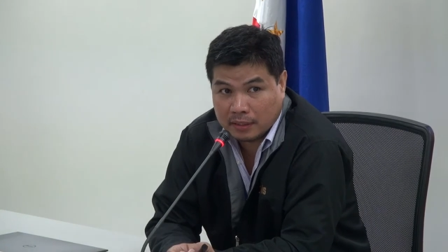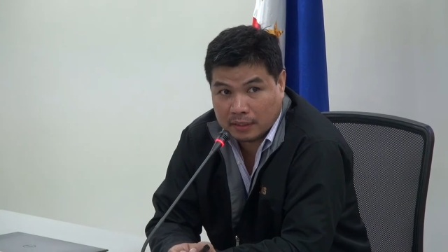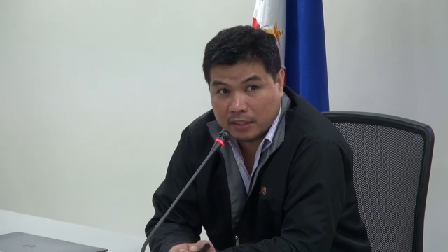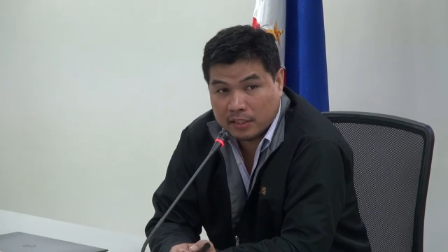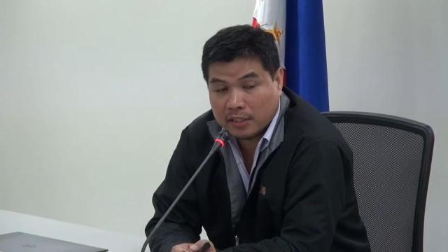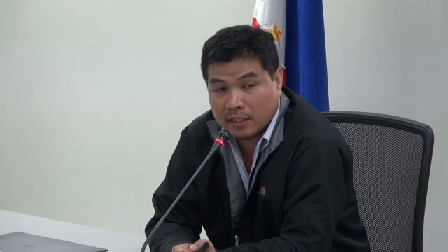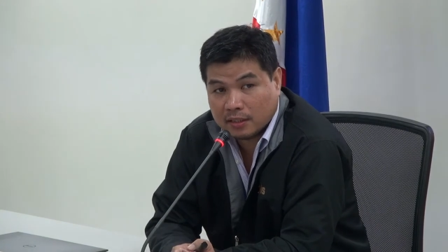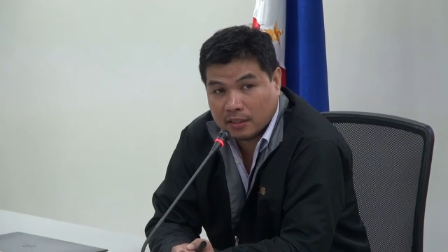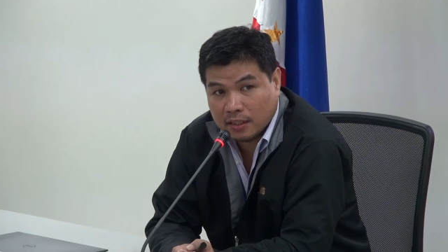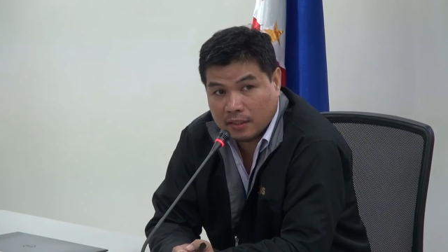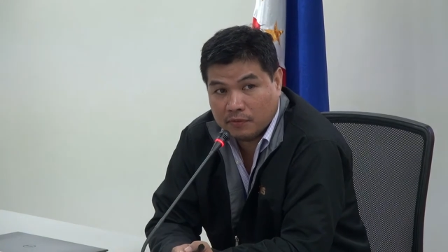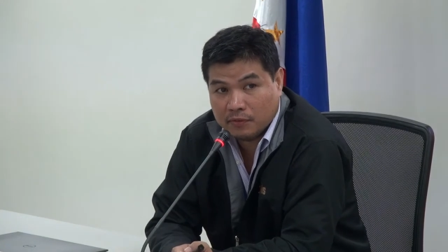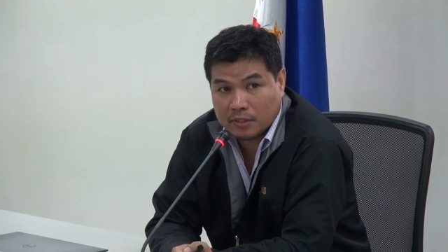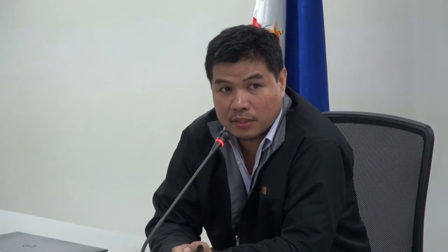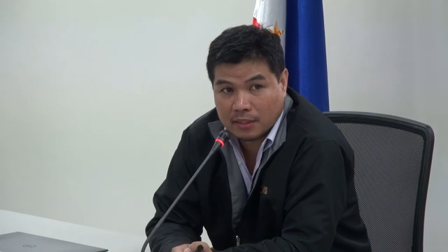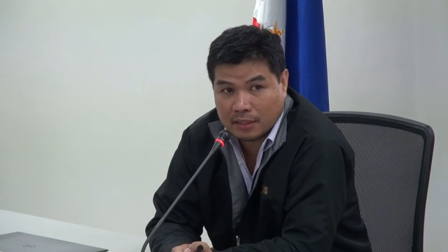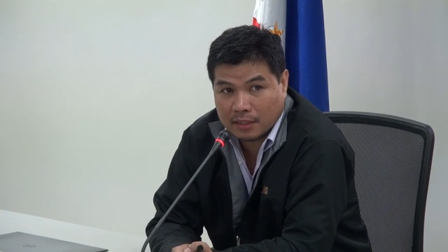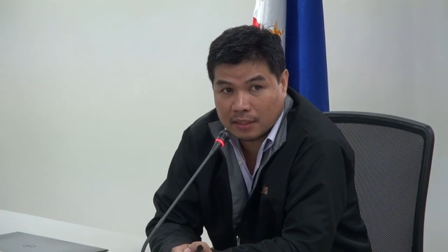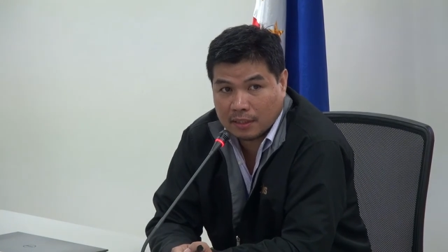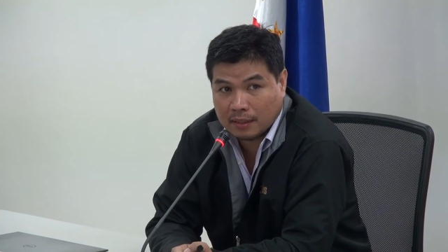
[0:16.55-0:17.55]

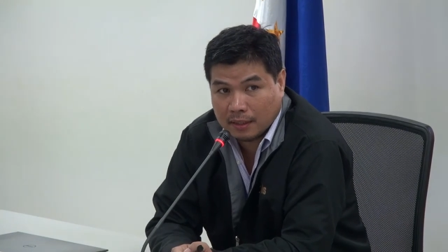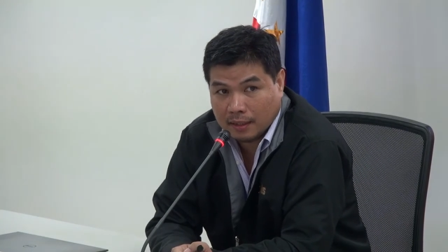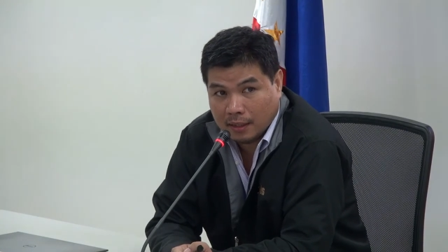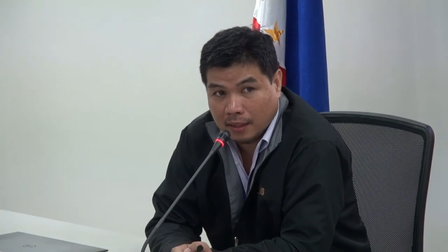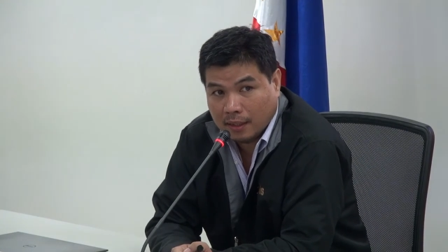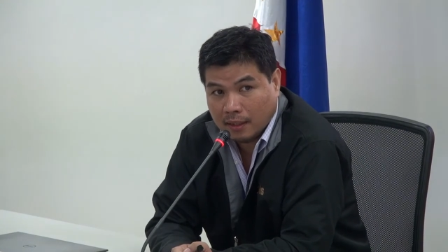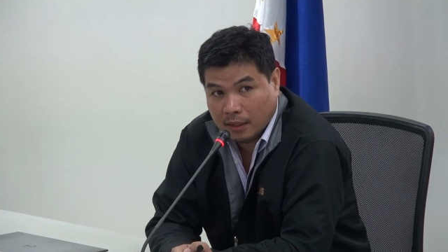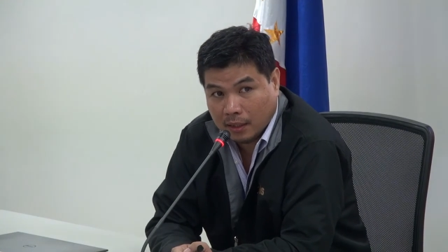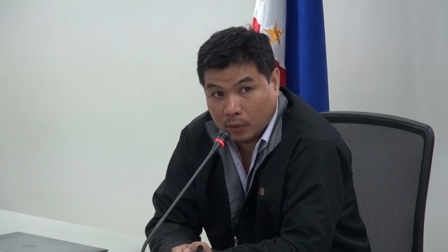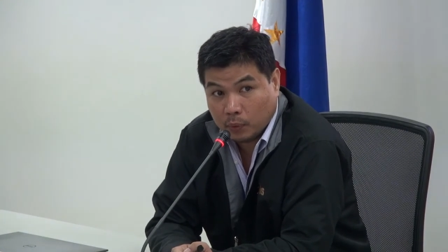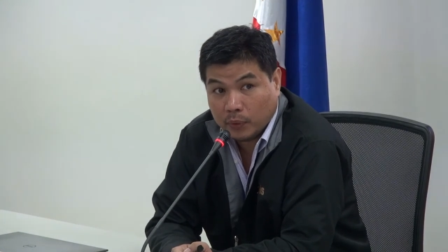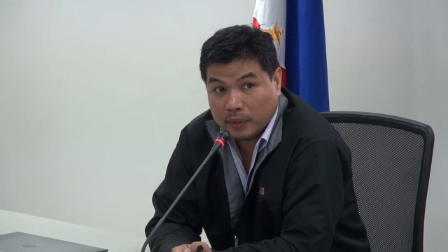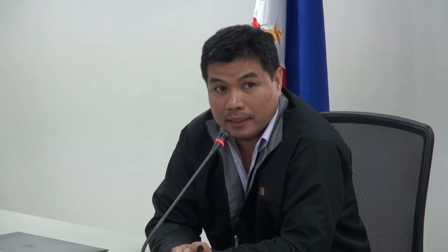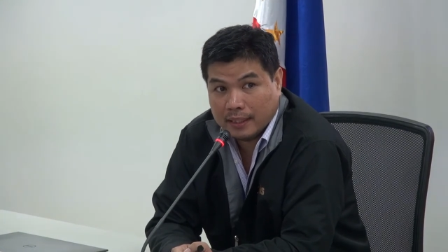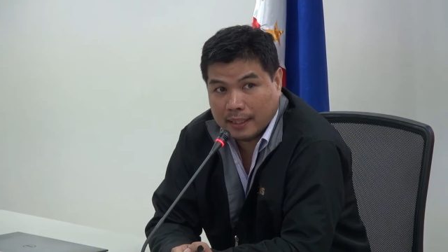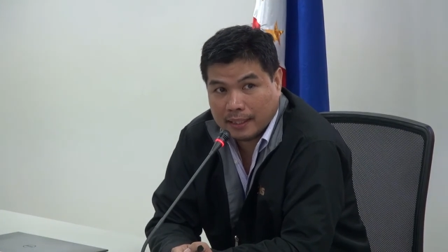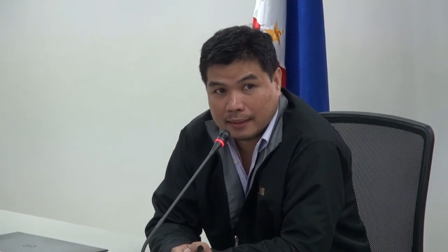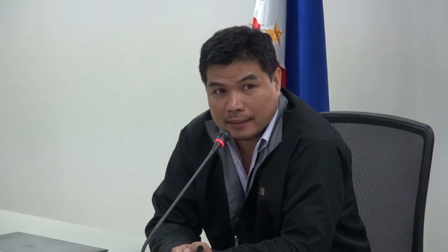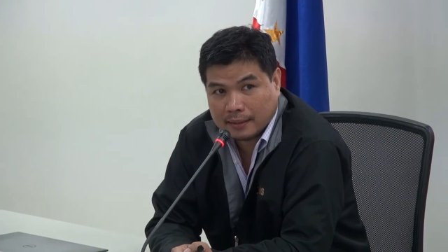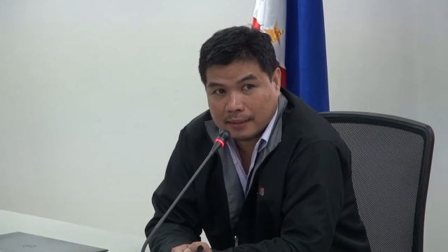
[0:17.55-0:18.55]
initiatives with
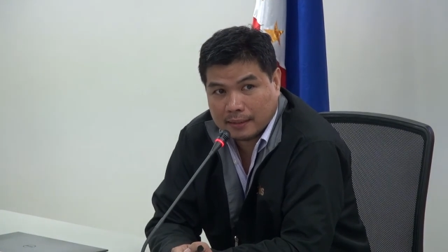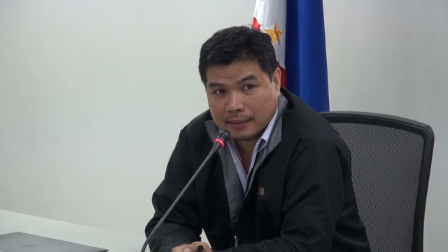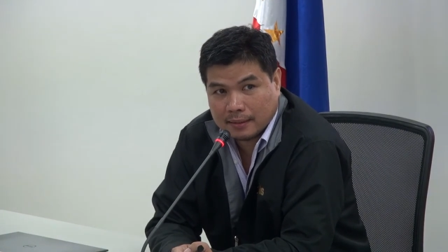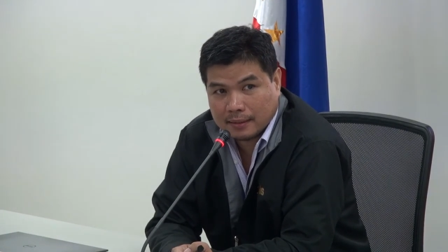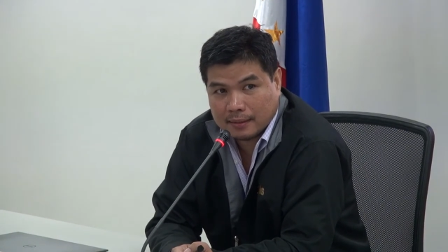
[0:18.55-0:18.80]
that.